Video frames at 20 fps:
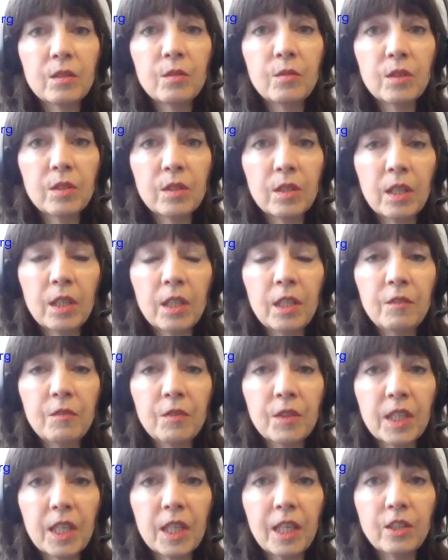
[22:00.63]
glutathione
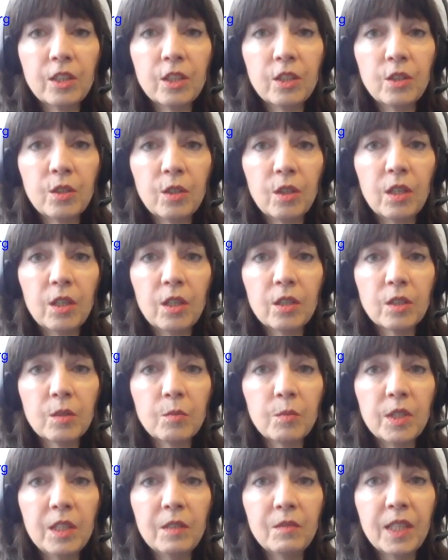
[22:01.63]
for cats and
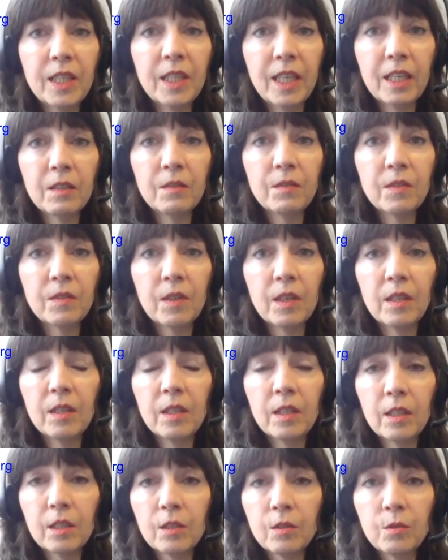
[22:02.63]
dogs. We even have
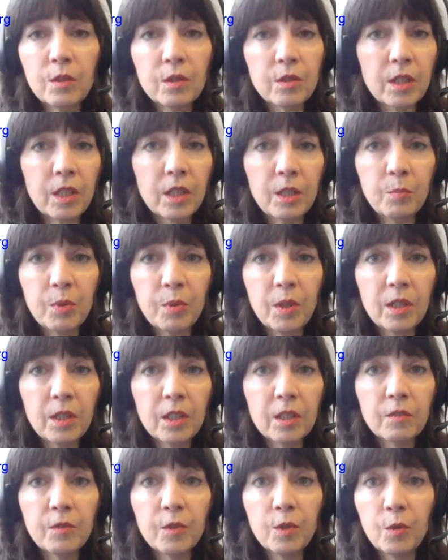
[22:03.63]
a glutathione
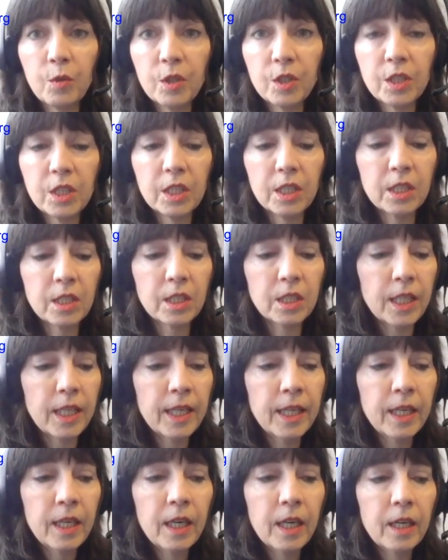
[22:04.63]
product for horses.
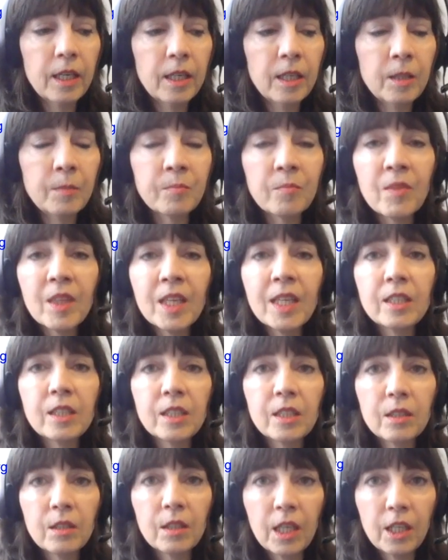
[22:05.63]

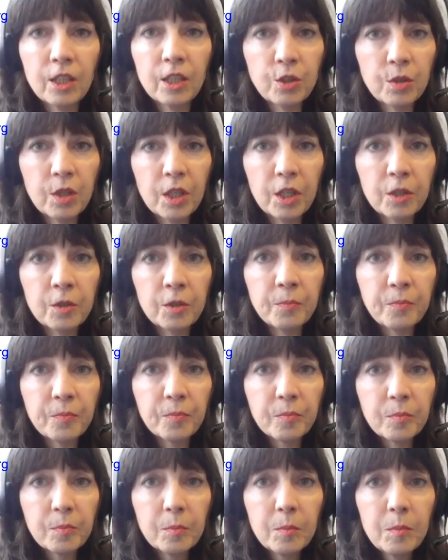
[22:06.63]
Cilantro
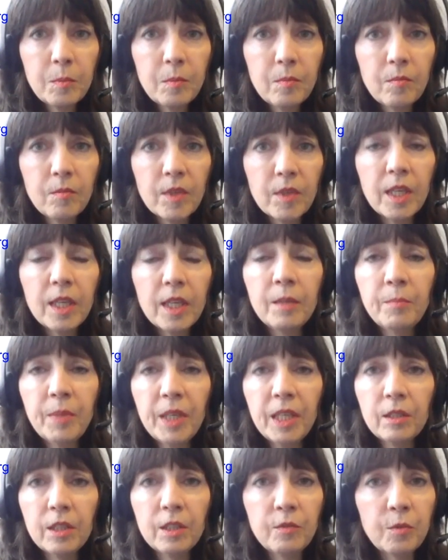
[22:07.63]
and
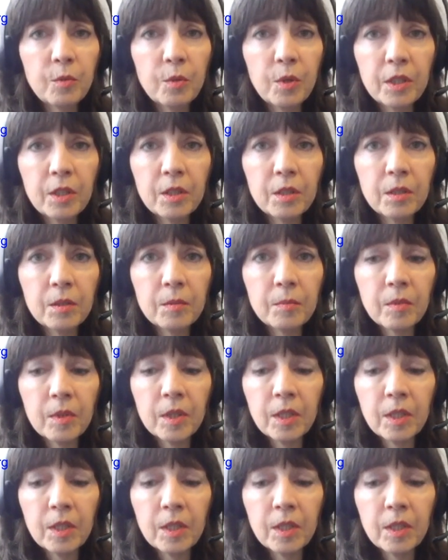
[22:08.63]
bay leaf water.